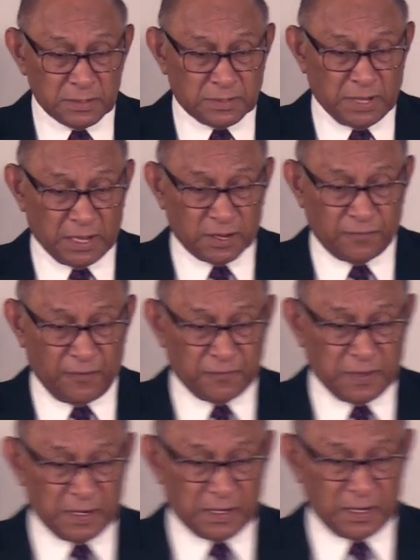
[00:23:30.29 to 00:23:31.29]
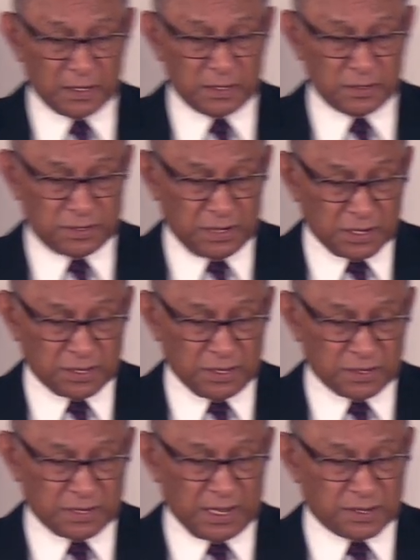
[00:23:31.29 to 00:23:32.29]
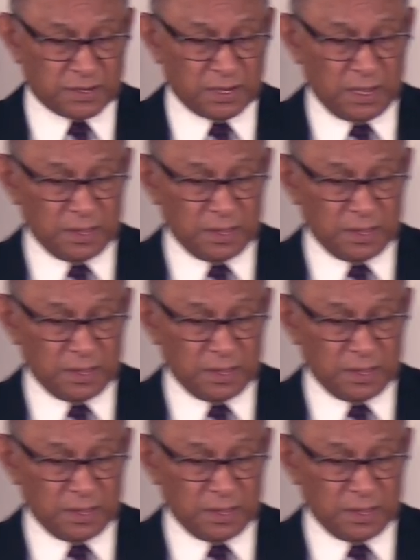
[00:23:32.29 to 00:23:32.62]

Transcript: 6 15, uh, 16 says